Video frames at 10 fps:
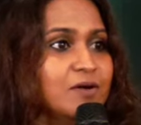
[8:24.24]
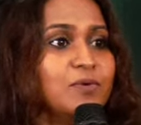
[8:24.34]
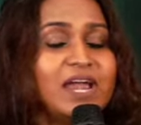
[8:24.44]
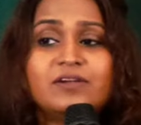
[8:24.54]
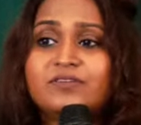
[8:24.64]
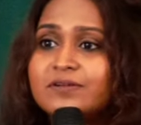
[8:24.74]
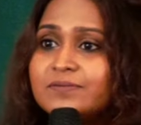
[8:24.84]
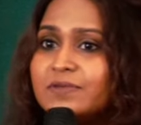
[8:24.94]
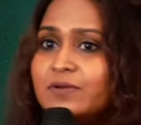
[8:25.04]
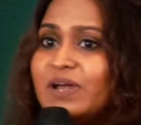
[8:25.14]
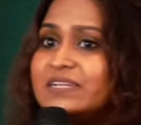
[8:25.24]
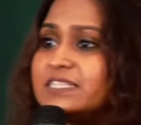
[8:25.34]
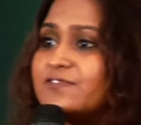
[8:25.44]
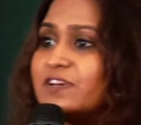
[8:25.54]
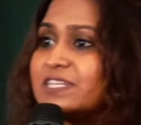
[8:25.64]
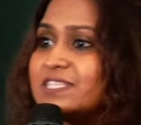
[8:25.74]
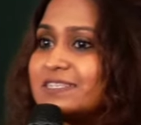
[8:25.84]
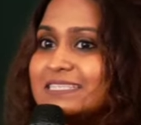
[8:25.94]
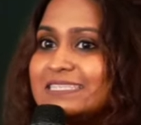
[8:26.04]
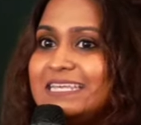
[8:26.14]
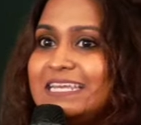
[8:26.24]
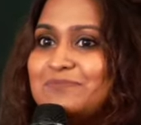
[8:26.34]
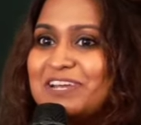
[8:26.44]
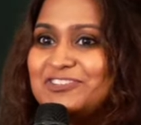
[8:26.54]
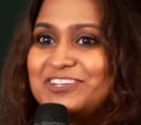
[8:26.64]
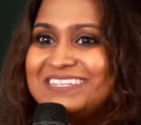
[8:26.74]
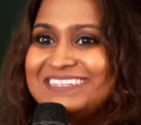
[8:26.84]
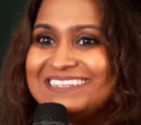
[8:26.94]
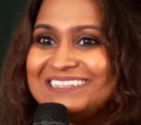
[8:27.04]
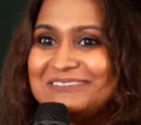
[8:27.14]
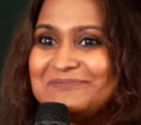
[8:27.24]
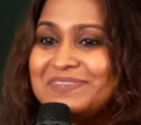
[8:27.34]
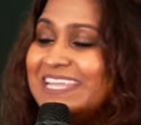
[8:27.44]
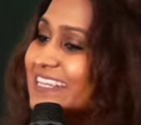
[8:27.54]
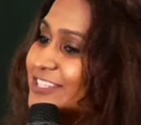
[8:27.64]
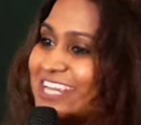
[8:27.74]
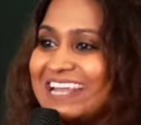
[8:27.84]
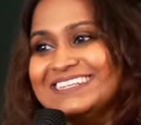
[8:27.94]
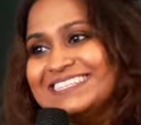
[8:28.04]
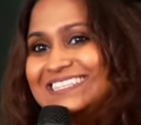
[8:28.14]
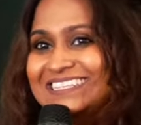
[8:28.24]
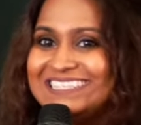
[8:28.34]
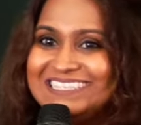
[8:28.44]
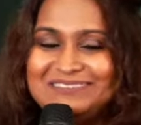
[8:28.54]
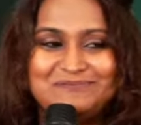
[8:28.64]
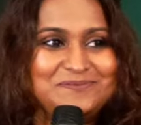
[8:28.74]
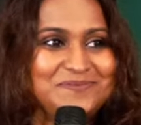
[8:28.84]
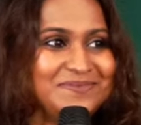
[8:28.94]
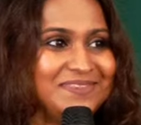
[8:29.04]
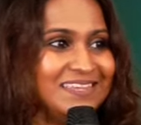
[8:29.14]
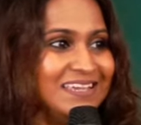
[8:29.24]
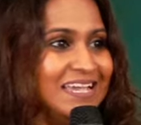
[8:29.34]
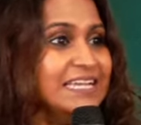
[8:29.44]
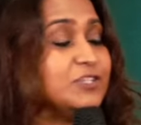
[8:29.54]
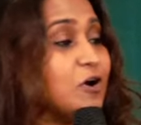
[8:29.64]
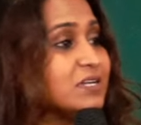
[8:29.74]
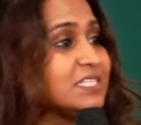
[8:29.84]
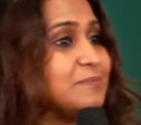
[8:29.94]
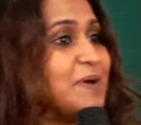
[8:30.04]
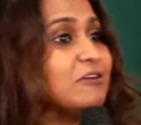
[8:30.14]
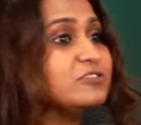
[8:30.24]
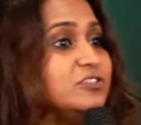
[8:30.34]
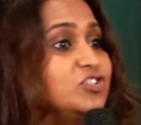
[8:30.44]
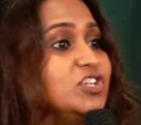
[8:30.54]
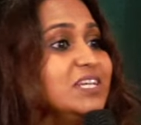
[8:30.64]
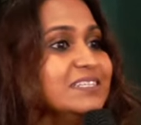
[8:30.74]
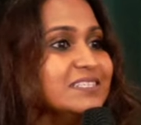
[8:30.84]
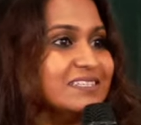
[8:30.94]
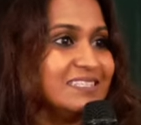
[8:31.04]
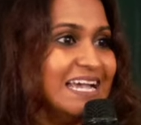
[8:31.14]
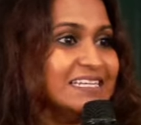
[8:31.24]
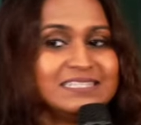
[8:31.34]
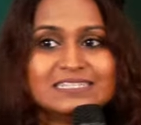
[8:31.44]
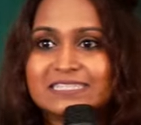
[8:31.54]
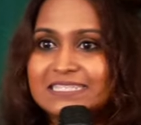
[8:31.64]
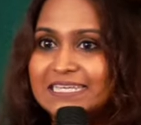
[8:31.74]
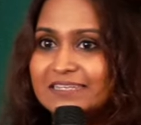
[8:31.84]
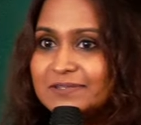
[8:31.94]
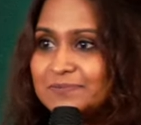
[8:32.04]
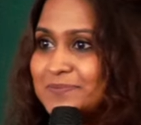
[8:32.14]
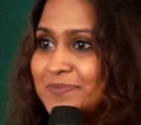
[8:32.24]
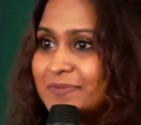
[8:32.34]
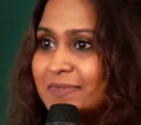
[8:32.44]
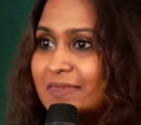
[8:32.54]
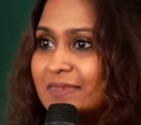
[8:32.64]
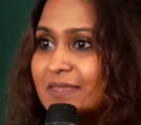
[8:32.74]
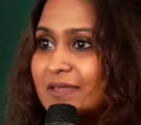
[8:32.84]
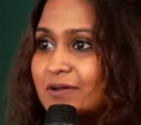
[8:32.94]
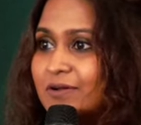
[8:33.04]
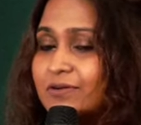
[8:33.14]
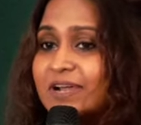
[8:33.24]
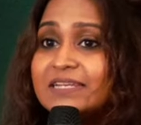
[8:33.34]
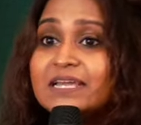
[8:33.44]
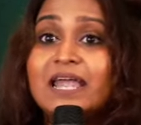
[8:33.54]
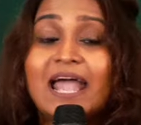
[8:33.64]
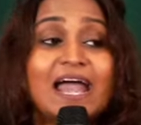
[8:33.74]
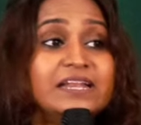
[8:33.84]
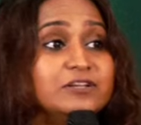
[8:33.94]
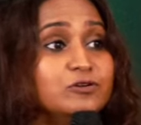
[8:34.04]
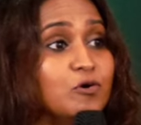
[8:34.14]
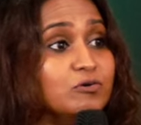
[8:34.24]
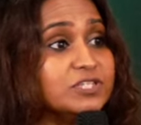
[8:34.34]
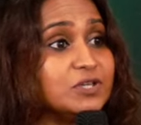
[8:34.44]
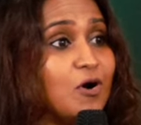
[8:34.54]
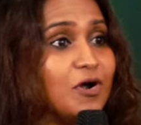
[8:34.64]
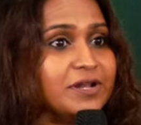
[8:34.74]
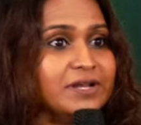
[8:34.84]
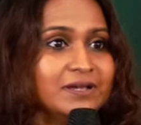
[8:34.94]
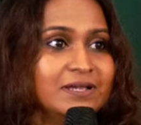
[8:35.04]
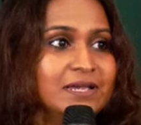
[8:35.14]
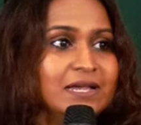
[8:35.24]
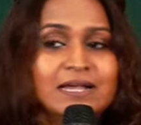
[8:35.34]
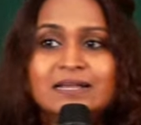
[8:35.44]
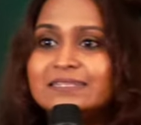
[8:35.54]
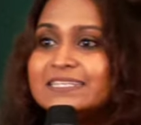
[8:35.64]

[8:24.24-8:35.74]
Where? Where is the first seed mentioned? In Genesis. It talks about Jesus as the seed. All right? And it goes on.